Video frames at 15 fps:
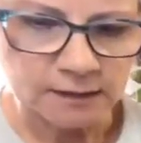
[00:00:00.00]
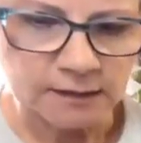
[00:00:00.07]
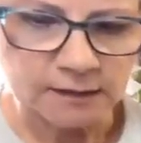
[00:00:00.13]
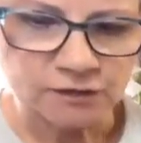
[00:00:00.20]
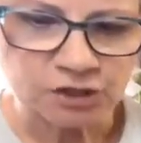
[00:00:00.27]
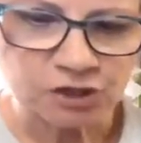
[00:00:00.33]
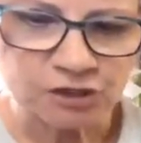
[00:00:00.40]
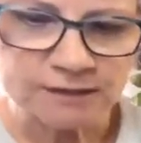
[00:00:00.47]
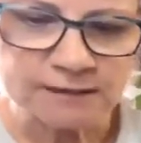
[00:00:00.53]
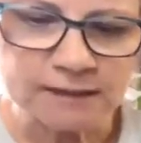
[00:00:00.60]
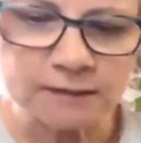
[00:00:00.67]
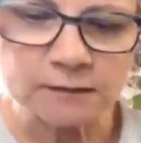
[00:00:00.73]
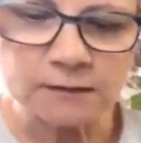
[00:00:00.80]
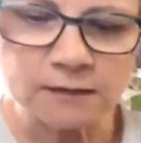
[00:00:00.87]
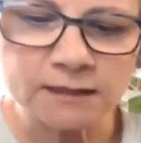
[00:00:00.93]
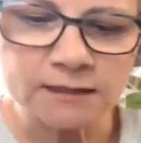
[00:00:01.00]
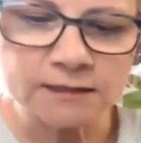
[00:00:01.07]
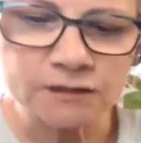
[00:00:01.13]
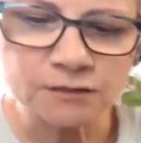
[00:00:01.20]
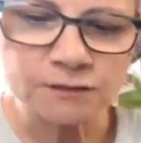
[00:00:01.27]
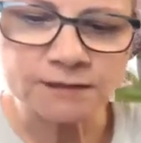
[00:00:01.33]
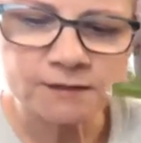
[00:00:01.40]
she's at least
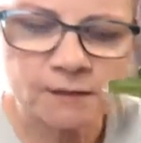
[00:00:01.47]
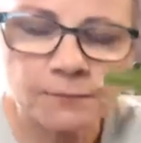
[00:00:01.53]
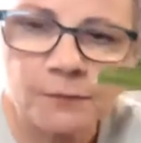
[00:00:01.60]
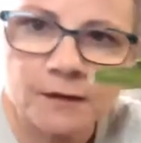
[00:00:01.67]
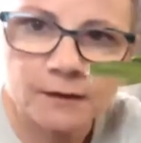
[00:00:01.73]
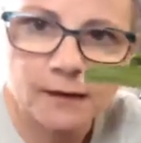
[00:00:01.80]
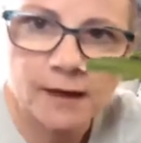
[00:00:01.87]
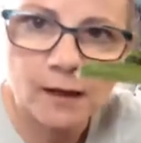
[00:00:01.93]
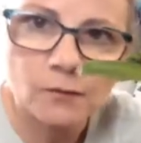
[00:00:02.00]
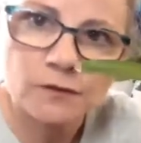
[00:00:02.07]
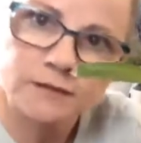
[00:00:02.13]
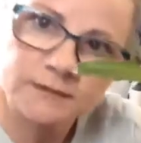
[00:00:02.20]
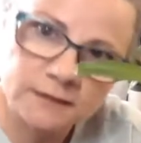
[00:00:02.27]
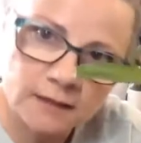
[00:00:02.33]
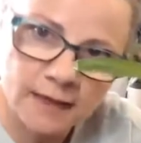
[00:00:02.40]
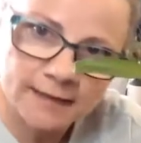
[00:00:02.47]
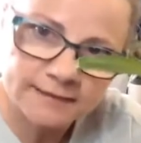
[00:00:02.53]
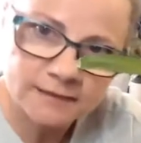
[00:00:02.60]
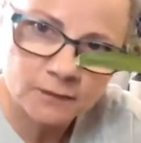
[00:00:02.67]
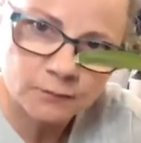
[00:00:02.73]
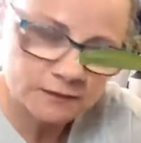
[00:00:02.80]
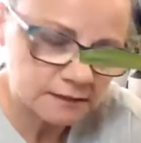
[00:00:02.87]
doing something now, whereas the last
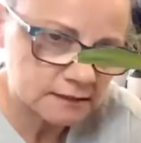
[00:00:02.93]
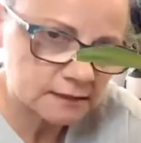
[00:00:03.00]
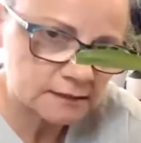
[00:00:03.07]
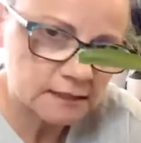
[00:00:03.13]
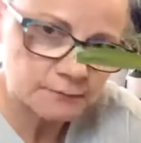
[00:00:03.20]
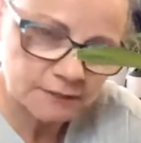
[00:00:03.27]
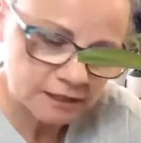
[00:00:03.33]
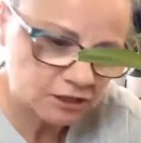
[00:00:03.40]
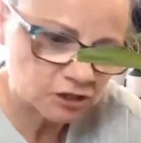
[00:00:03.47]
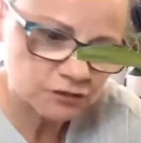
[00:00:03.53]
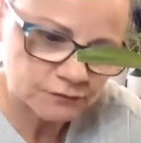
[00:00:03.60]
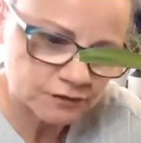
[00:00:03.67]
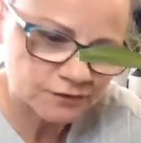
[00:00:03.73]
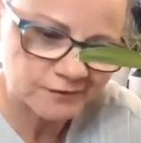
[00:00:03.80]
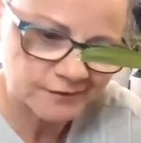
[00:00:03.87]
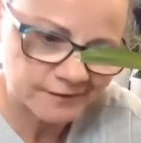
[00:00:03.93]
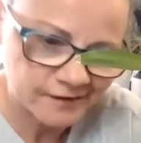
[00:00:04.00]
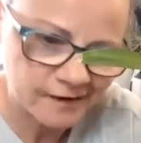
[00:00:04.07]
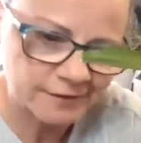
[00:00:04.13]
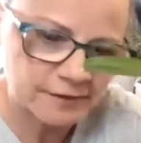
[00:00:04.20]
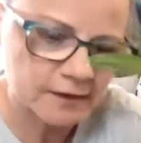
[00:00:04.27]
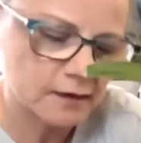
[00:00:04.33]
time we did this update, she was doing
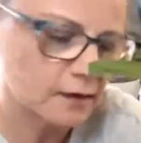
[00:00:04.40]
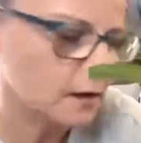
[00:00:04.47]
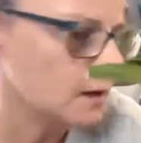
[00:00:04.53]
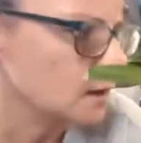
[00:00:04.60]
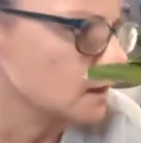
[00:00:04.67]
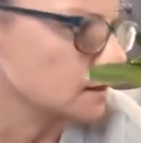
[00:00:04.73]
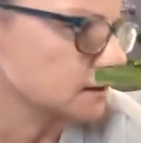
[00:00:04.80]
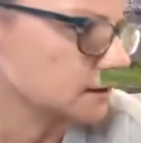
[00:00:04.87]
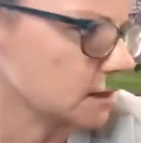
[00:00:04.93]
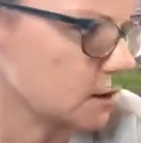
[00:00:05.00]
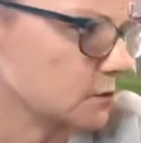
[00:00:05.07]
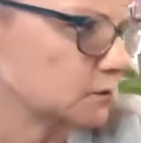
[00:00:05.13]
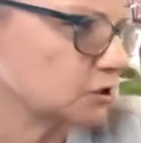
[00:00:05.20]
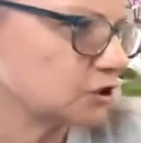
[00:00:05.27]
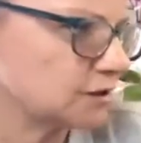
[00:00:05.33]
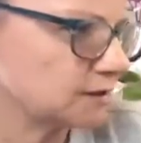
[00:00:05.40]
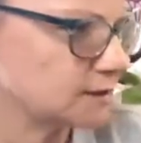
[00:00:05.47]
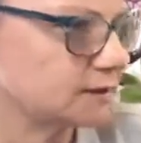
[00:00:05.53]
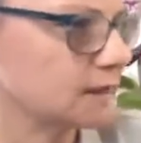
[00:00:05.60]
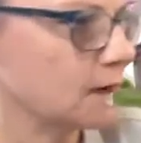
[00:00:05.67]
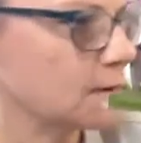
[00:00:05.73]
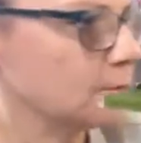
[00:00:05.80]
nothing. So she's done